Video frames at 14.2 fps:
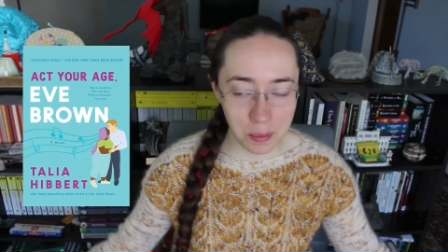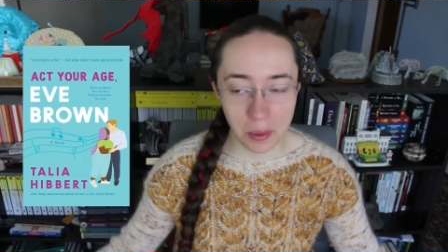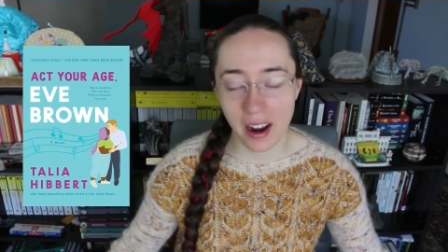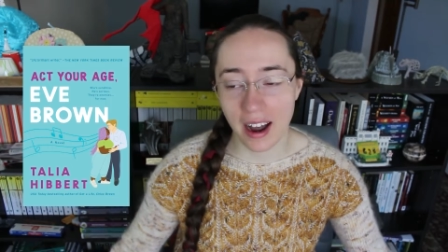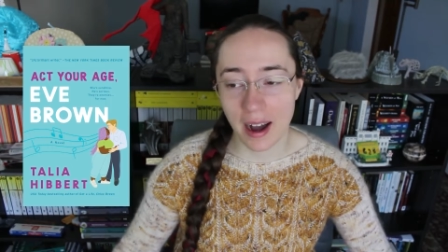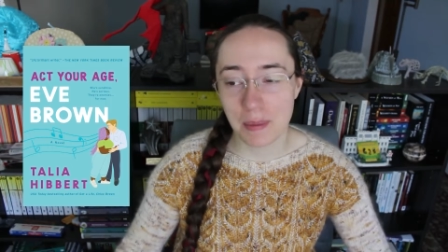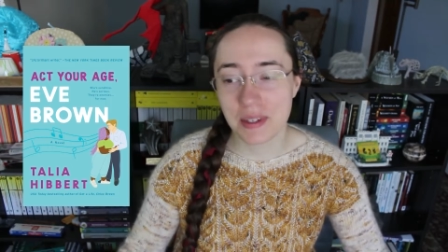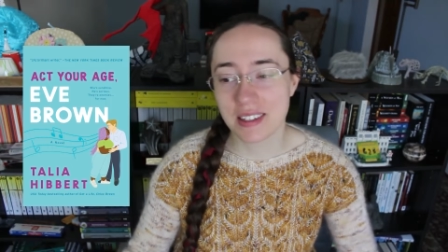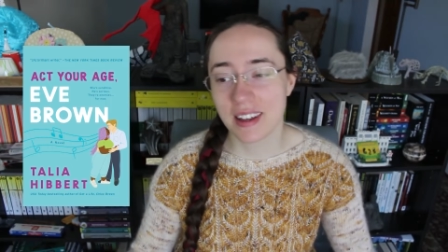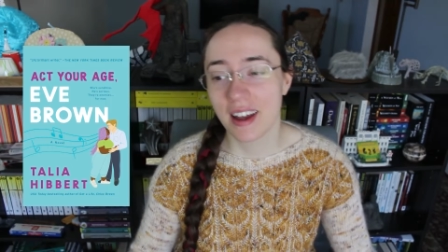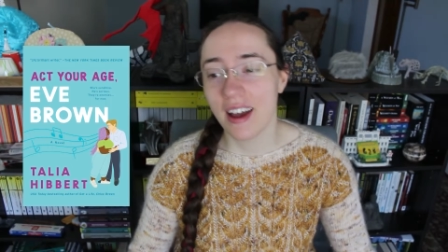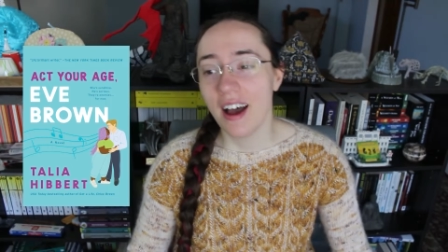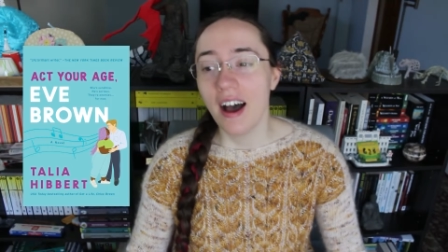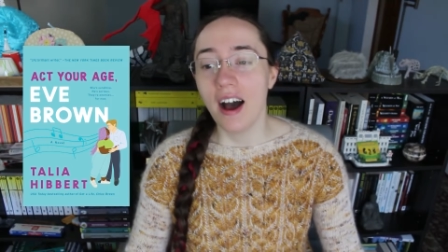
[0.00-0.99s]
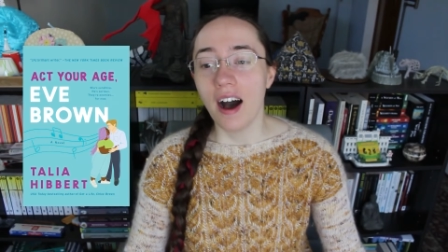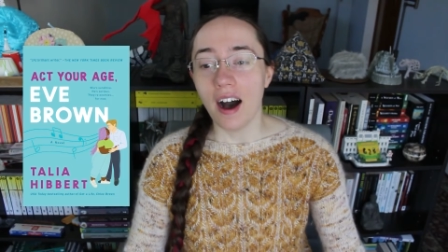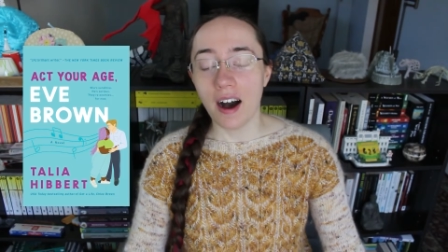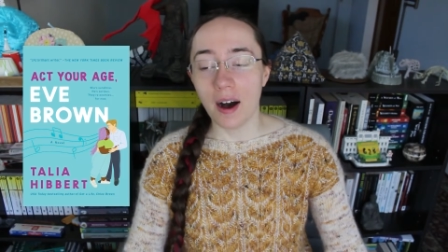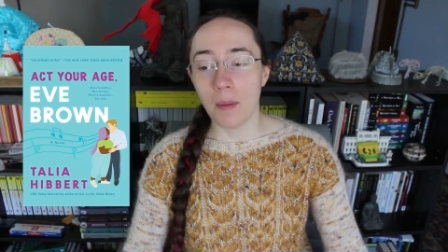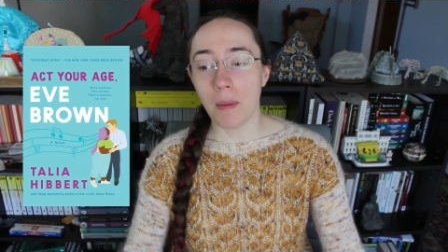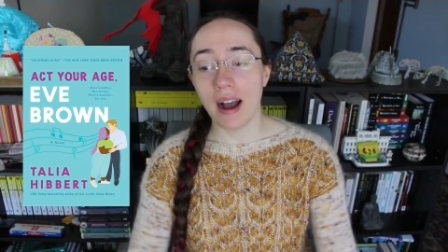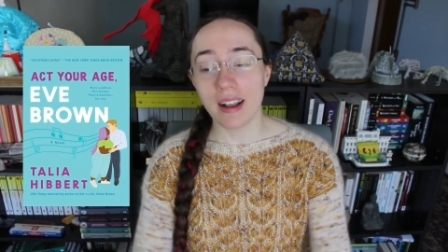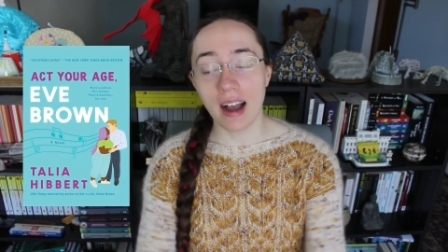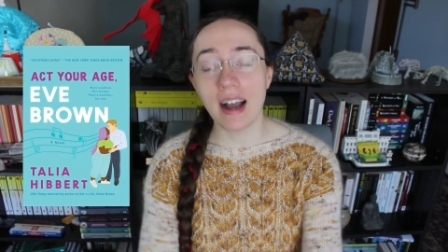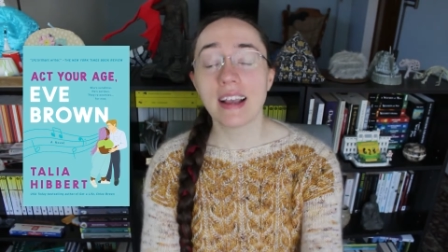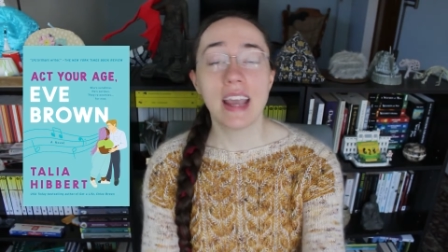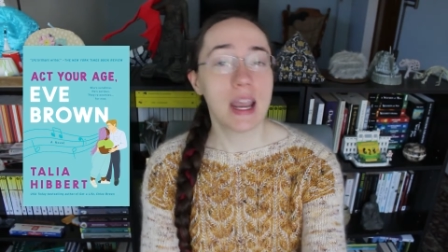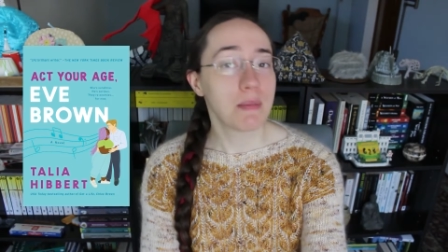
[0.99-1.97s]
perhaps. Um, I,
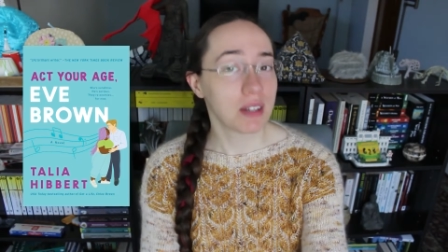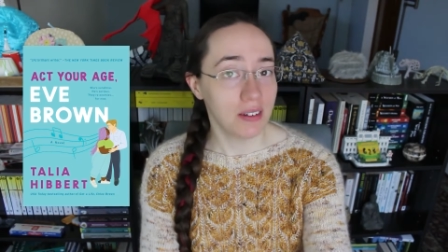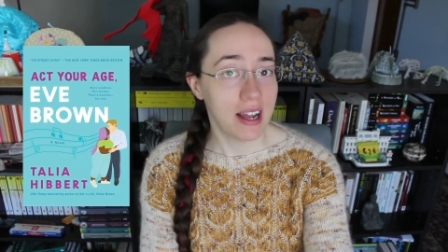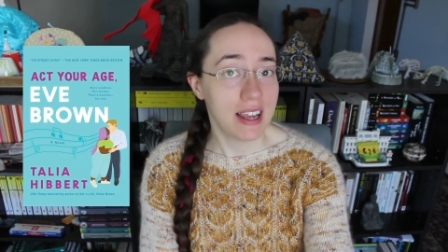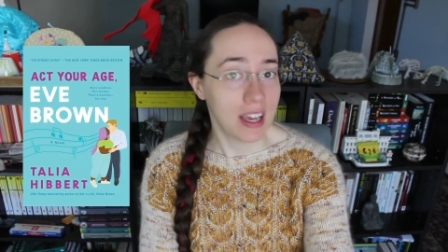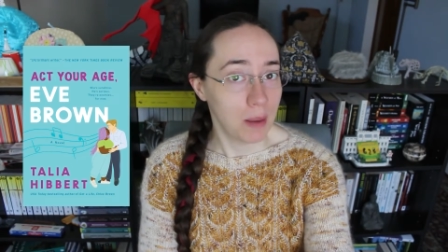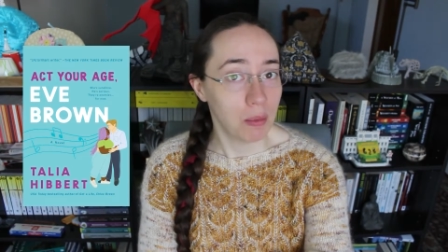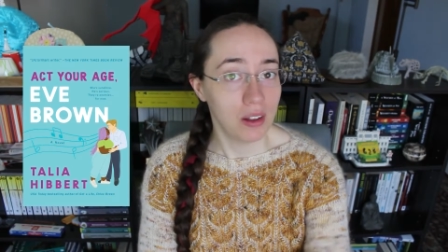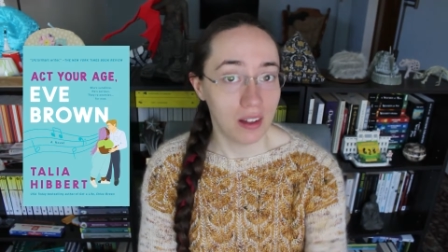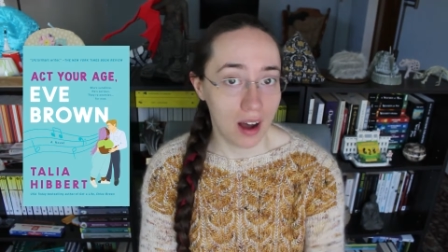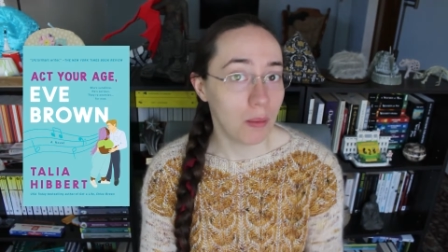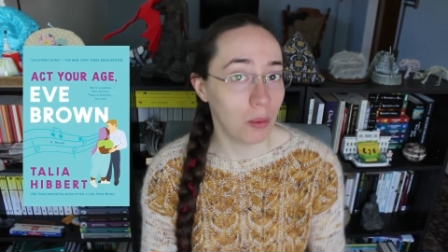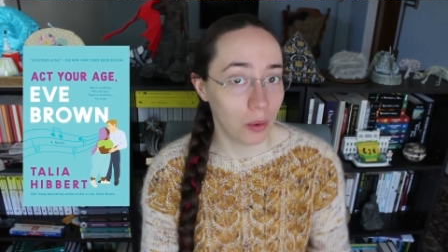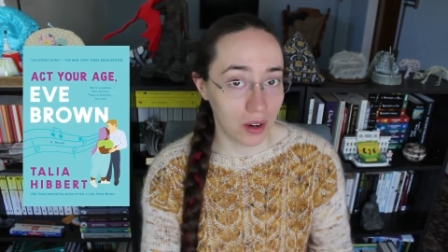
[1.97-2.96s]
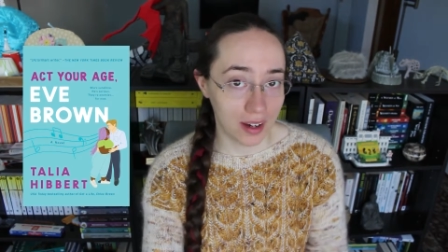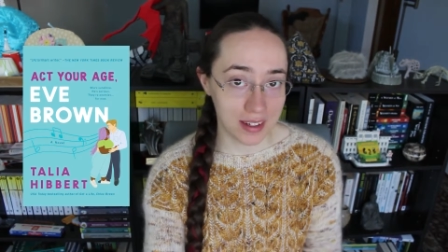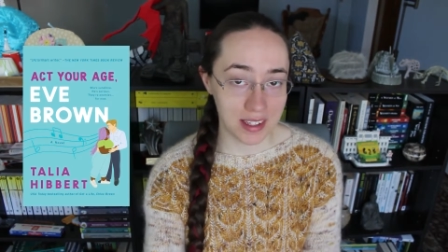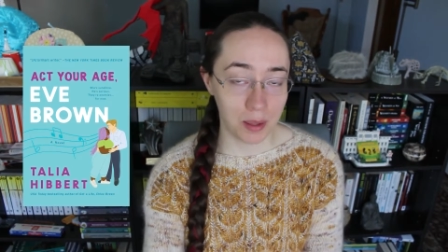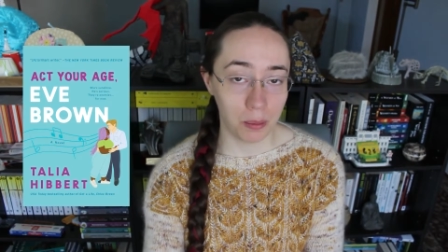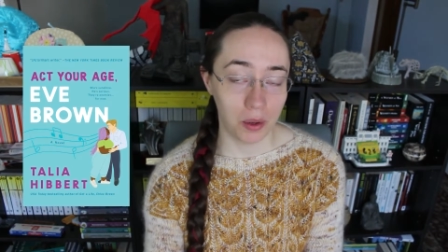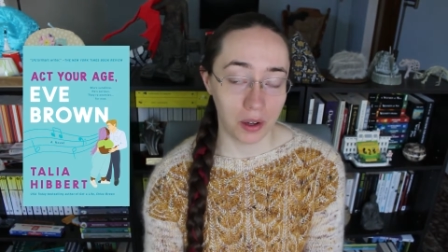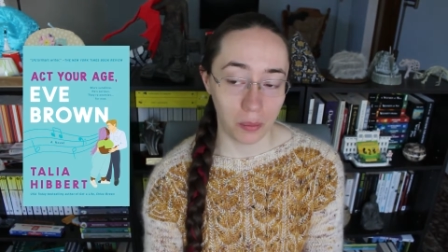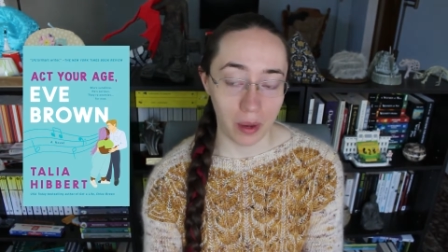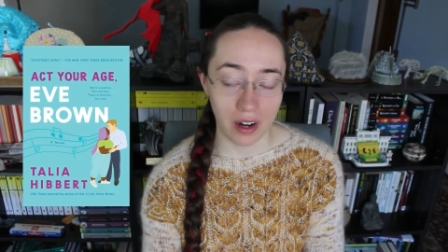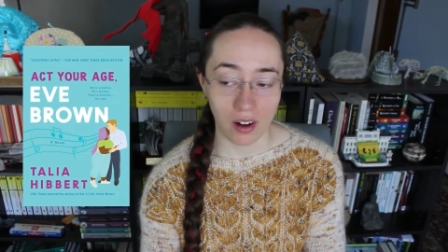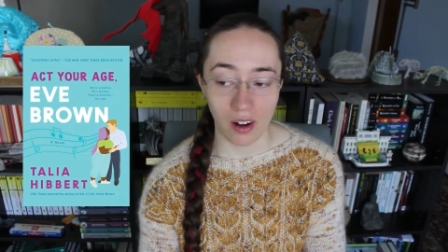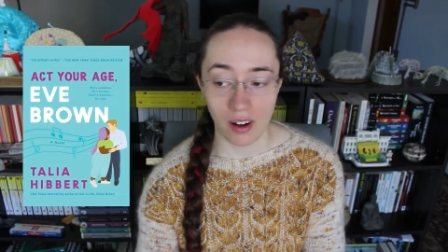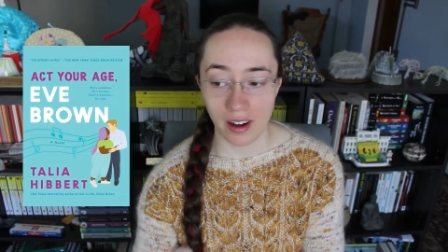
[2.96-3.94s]
I, came to like him a lot more as the book
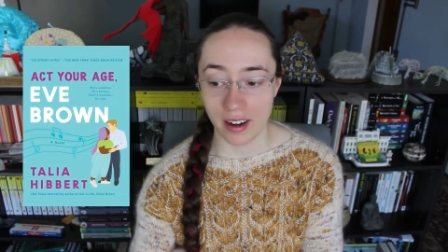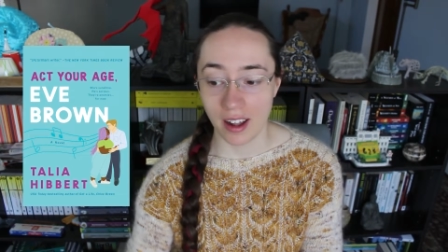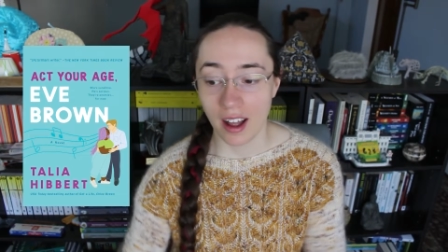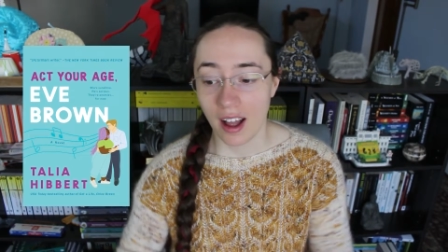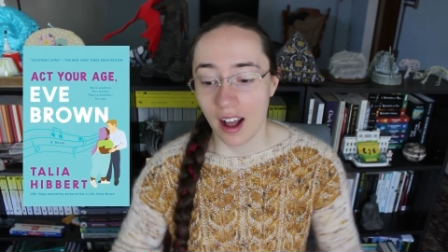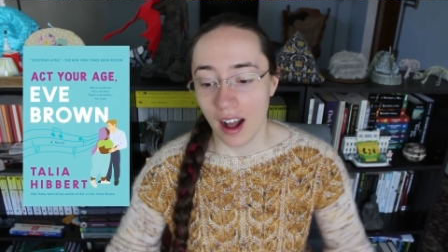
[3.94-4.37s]
went on,